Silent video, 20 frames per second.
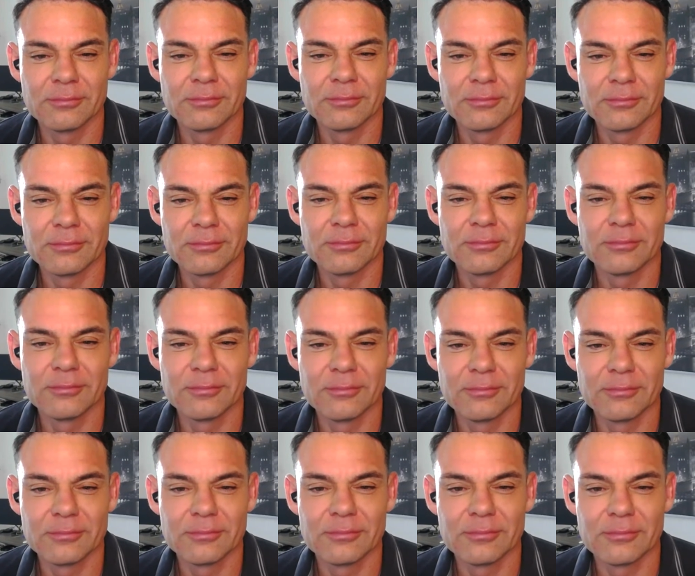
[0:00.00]

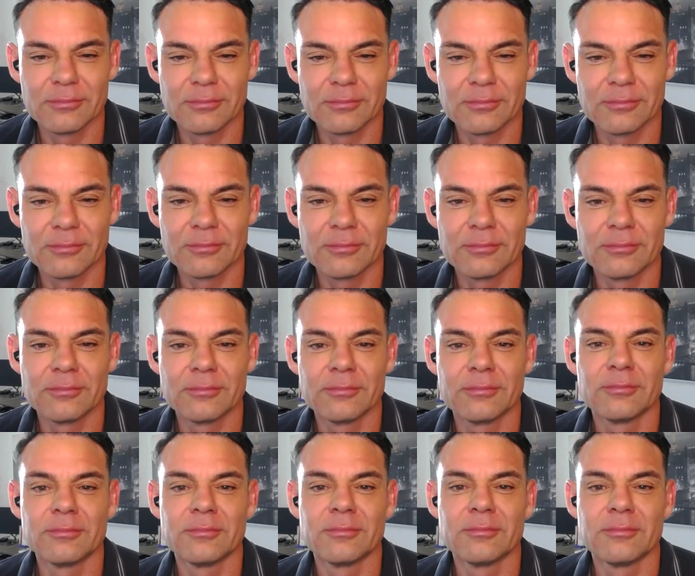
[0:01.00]

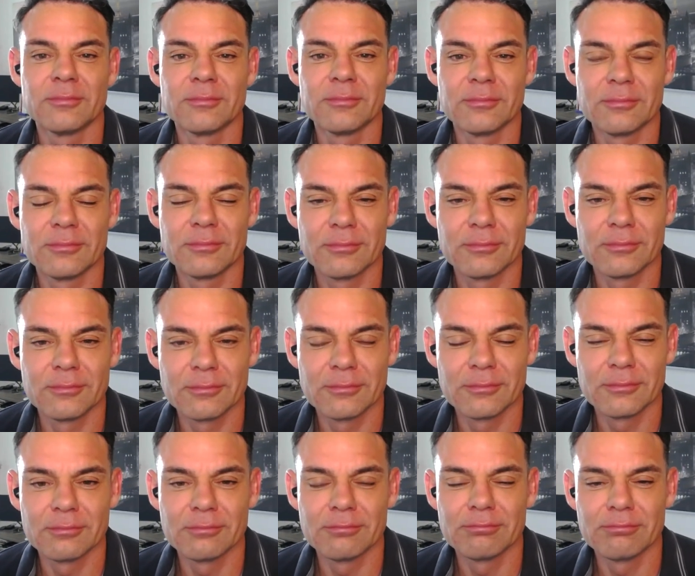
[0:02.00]

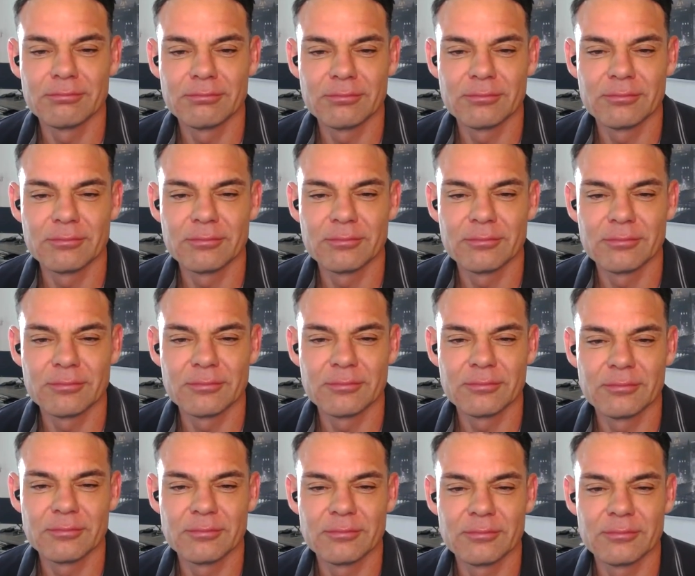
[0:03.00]

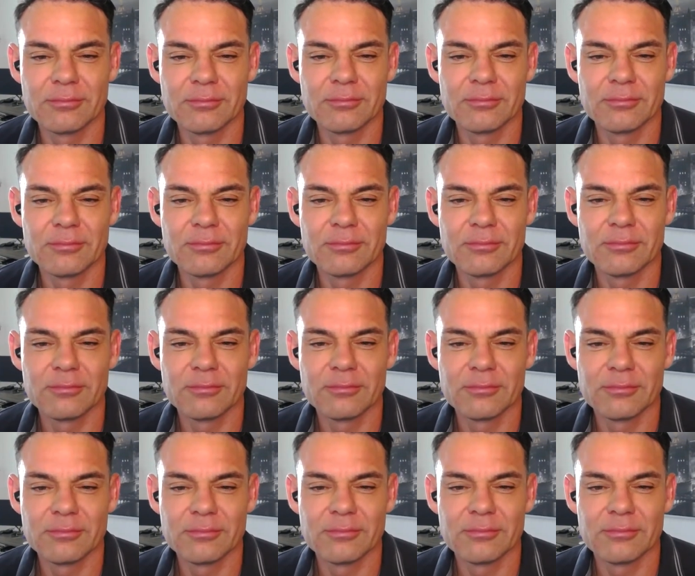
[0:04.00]

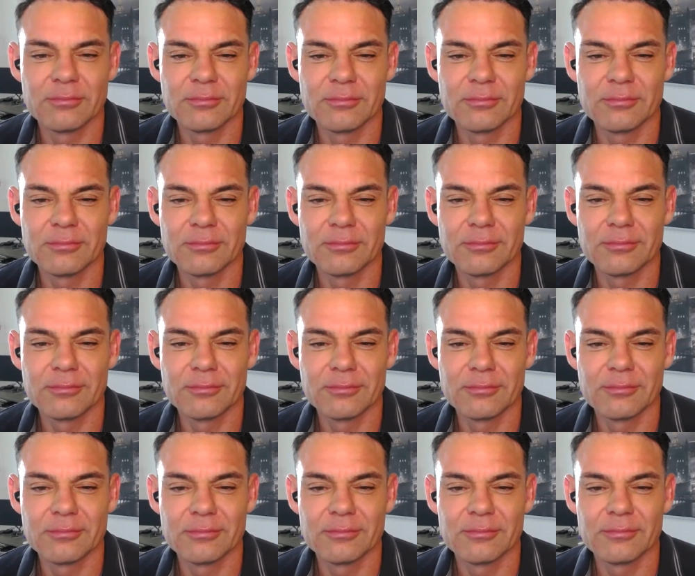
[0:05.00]

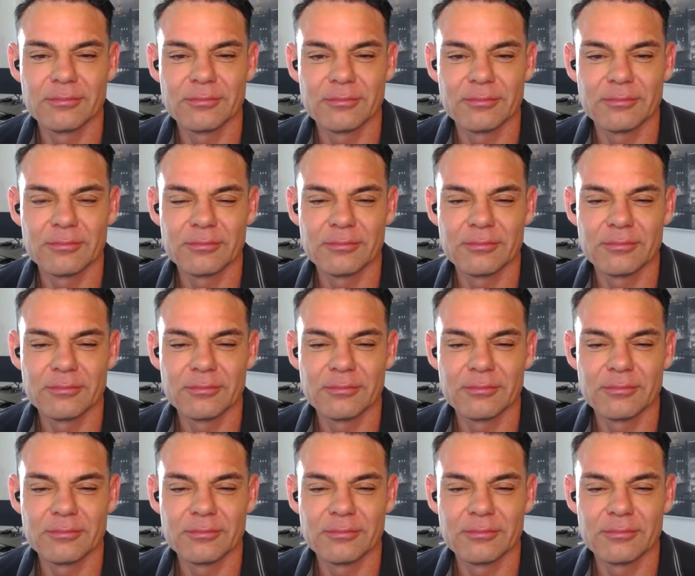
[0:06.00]
(not speaking)